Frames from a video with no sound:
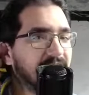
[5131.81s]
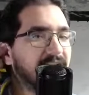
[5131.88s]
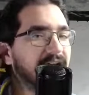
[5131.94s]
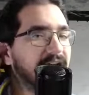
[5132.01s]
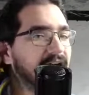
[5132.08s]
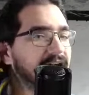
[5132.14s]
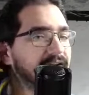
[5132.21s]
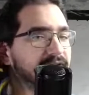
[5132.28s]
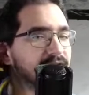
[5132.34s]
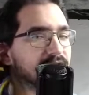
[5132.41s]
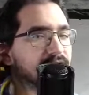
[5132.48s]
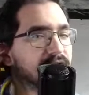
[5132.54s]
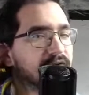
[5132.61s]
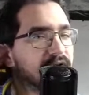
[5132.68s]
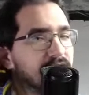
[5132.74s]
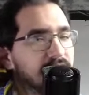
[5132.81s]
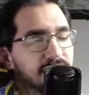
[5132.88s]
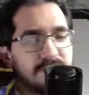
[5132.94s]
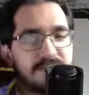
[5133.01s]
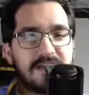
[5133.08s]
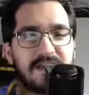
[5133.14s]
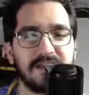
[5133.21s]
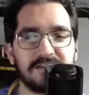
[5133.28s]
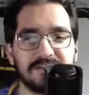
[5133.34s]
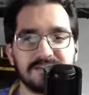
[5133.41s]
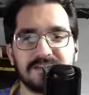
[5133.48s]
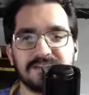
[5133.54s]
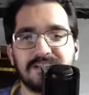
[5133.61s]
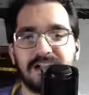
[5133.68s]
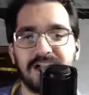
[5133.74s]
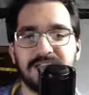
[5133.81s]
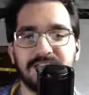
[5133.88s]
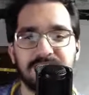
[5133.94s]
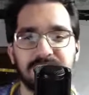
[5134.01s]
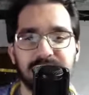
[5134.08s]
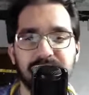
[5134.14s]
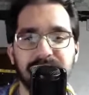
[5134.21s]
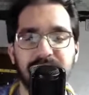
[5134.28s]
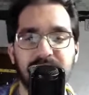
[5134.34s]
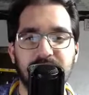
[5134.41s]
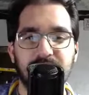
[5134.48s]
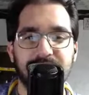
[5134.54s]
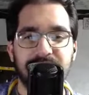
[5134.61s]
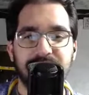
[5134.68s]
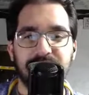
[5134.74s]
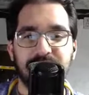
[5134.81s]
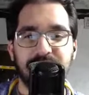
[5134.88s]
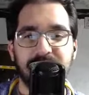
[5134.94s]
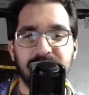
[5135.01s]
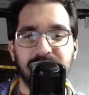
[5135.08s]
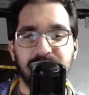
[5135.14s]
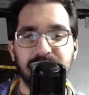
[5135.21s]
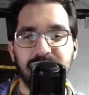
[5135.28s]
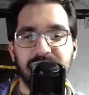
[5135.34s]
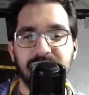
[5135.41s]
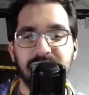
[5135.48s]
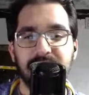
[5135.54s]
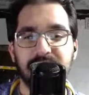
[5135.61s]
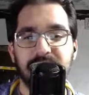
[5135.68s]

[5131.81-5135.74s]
Like, I don't know who the hell is this guy who officiated the wedding.